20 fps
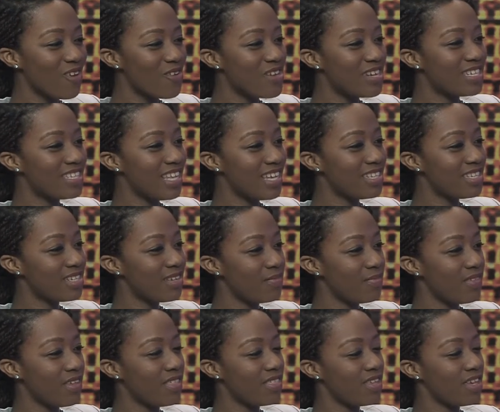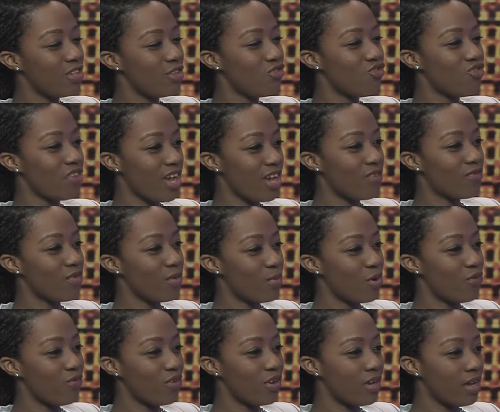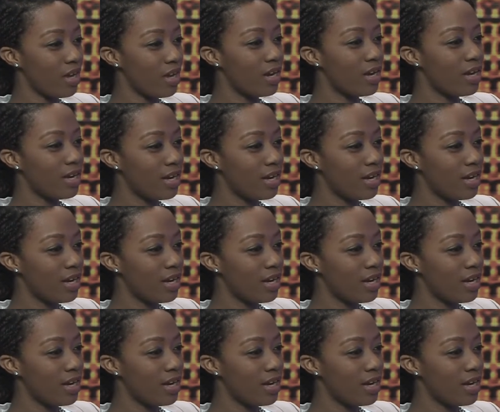or is that something that you track from over here?